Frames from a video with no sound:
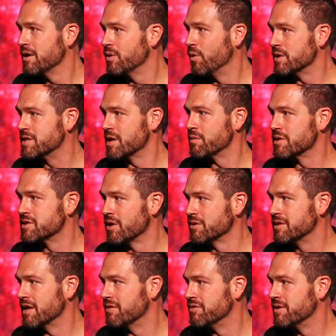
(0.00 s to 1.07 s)
What's it a
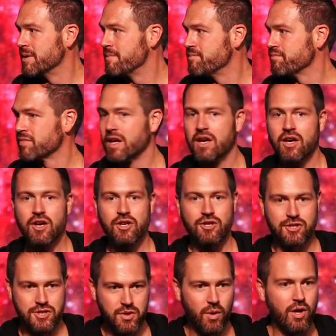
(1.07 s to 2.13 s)
result of? Your
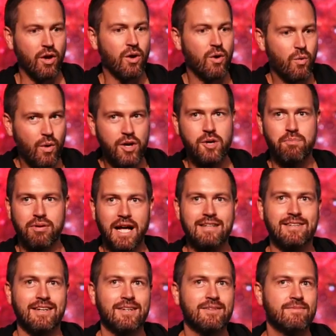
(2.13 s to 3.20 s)
soil, where you planted.